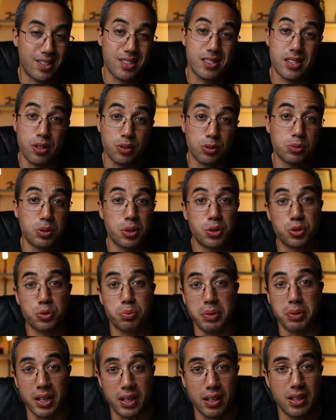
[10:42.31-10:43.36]
It sounds gross,
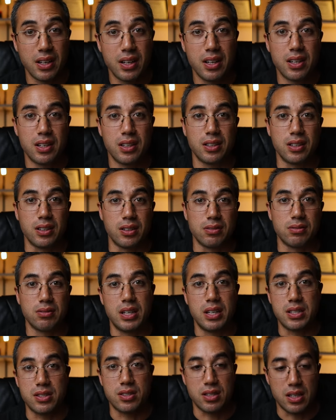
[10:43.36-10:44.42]
but you know,
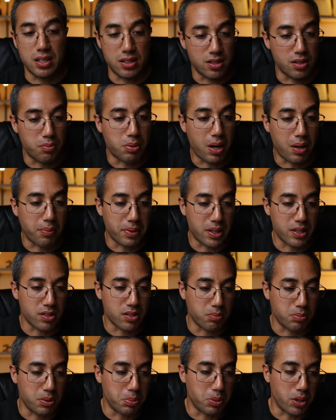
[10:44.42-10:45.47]
it's it's a problem that
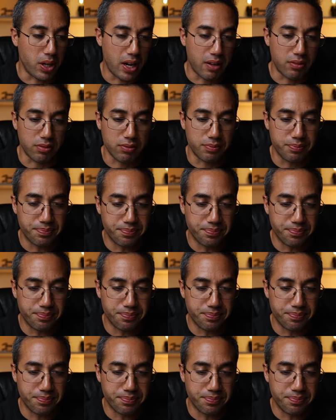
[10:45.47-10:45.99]
some people have.